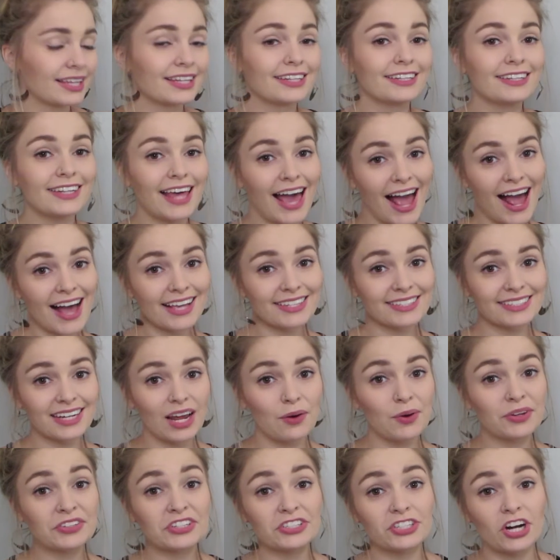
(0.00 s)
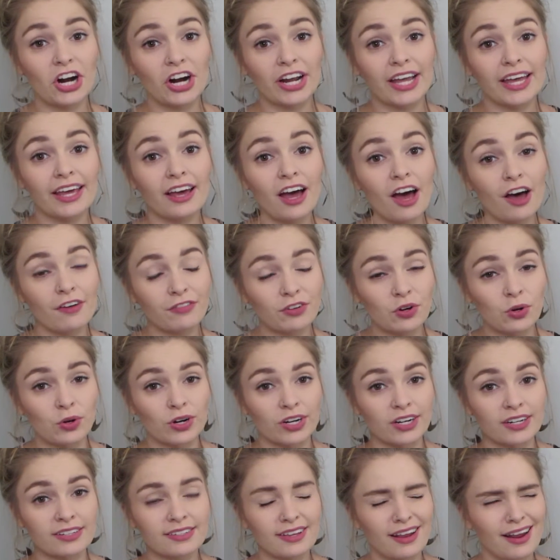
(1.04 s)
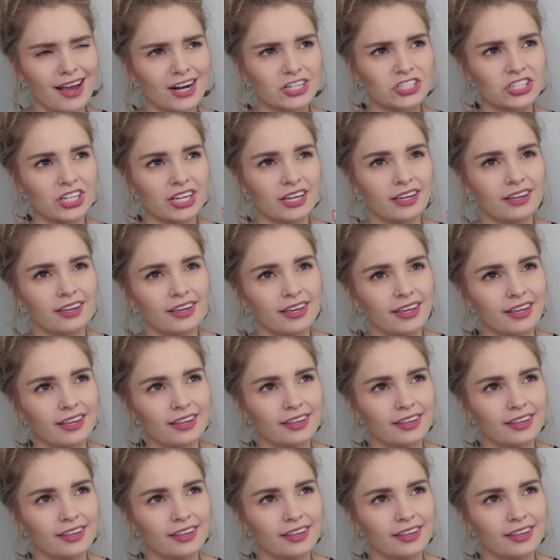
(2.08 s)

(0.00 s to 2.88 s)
Last, I went to Target, of course, and actually